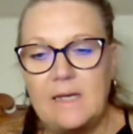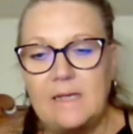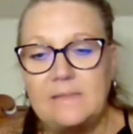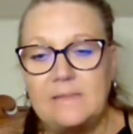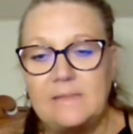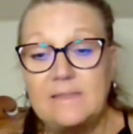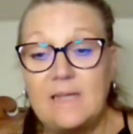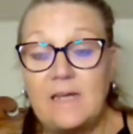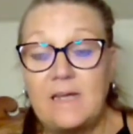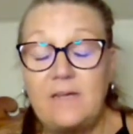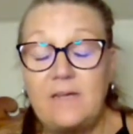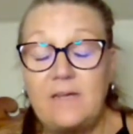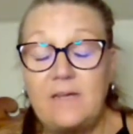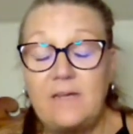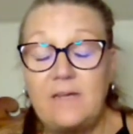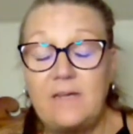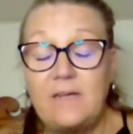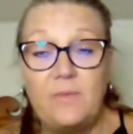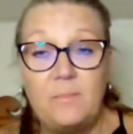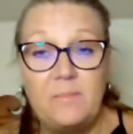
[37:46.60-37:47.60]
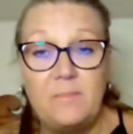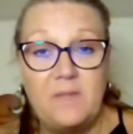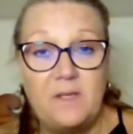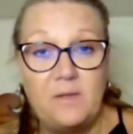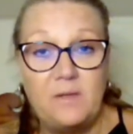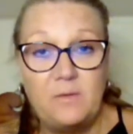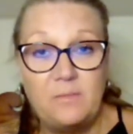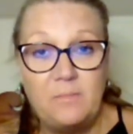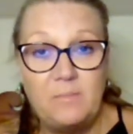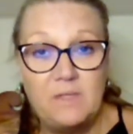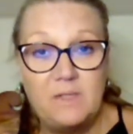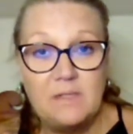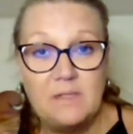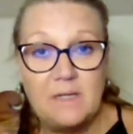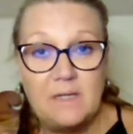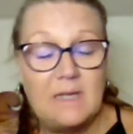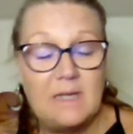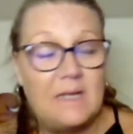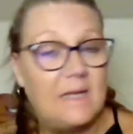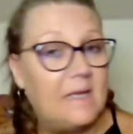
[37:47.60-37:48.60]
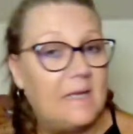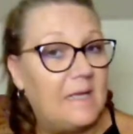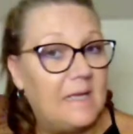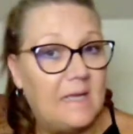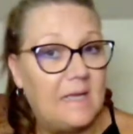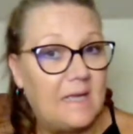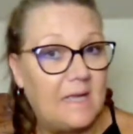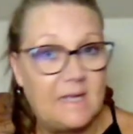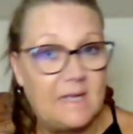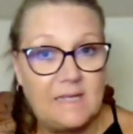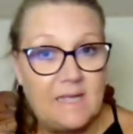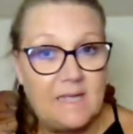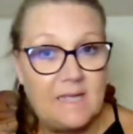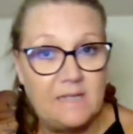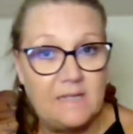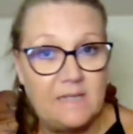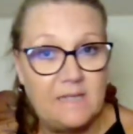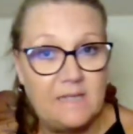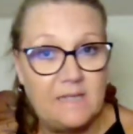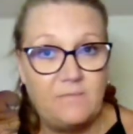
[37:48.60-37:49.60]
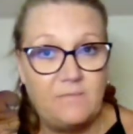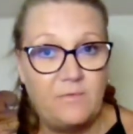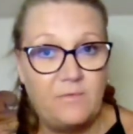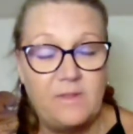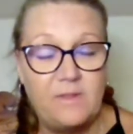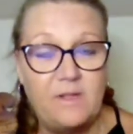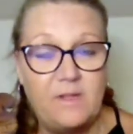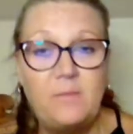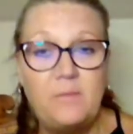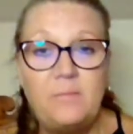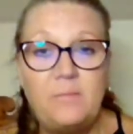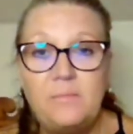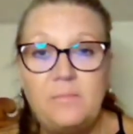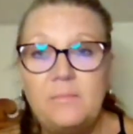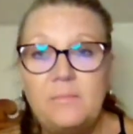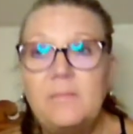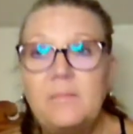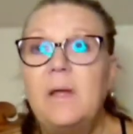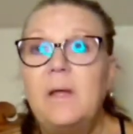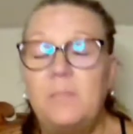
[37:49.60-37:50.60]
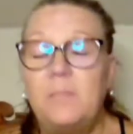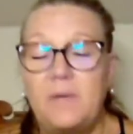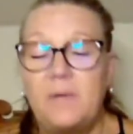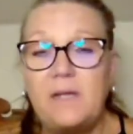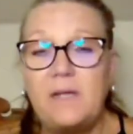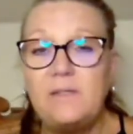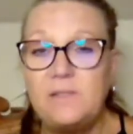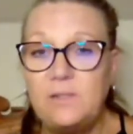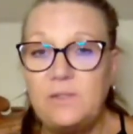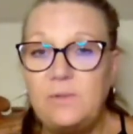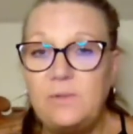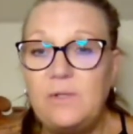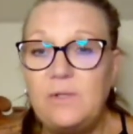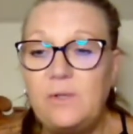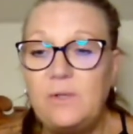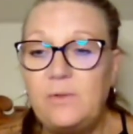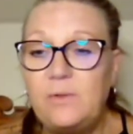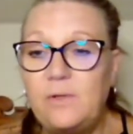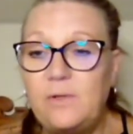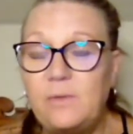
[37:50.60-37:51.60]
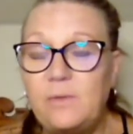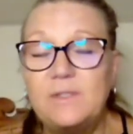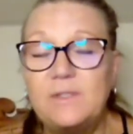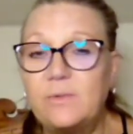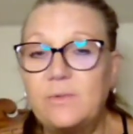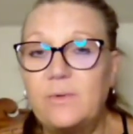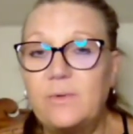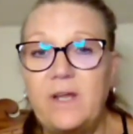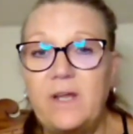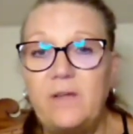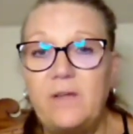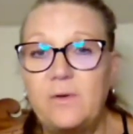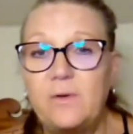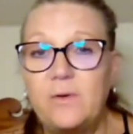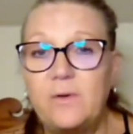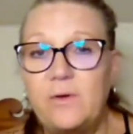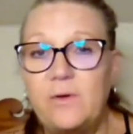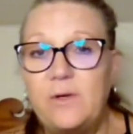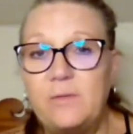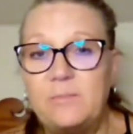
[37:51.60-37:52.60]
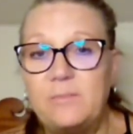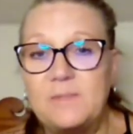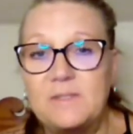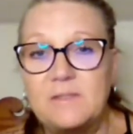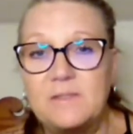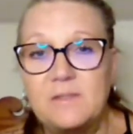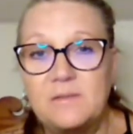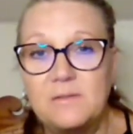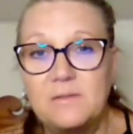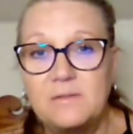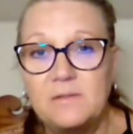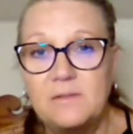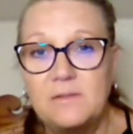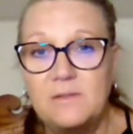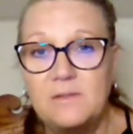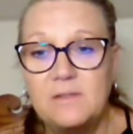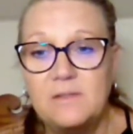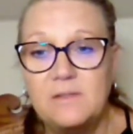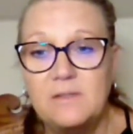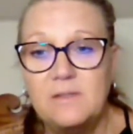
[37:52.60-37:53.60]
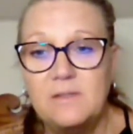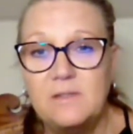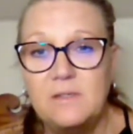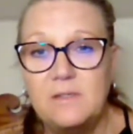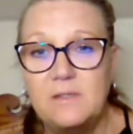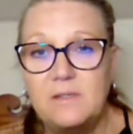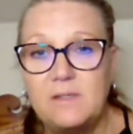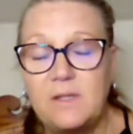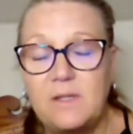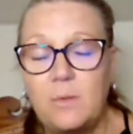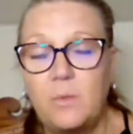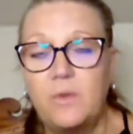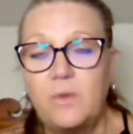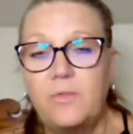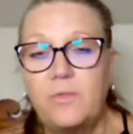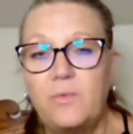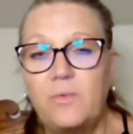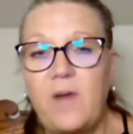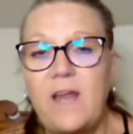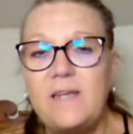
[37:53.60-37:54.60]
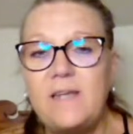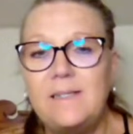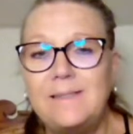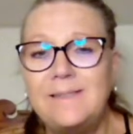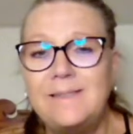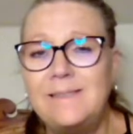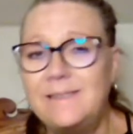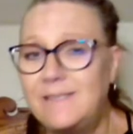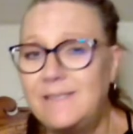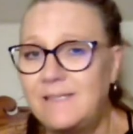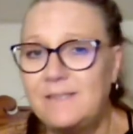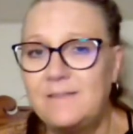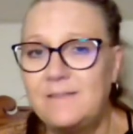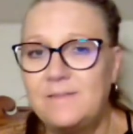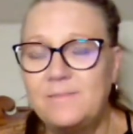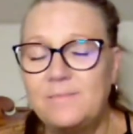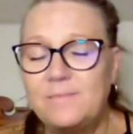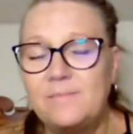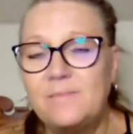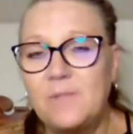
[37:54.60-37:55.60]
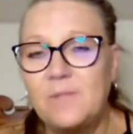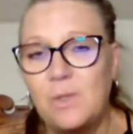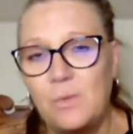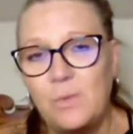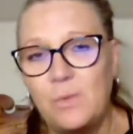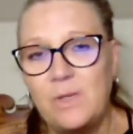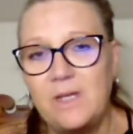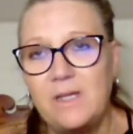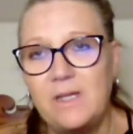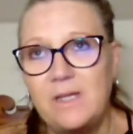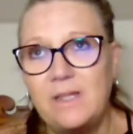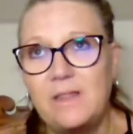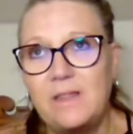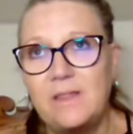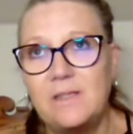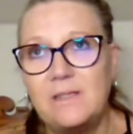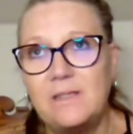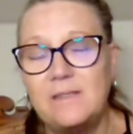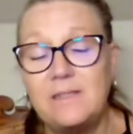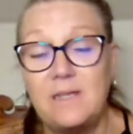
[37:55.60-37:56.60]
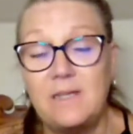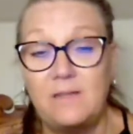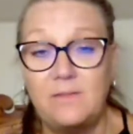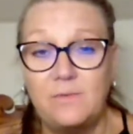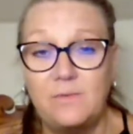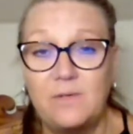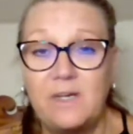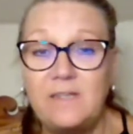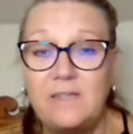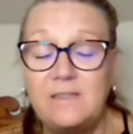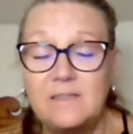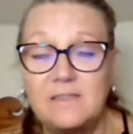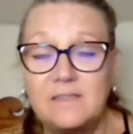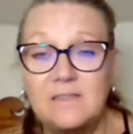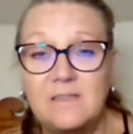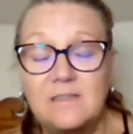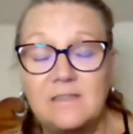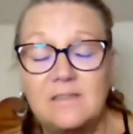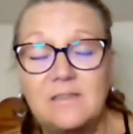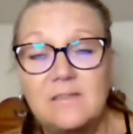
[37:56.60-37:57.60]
Aside from them, I can't say for them, but I do know there was 3 other groups that were threatened with death threats,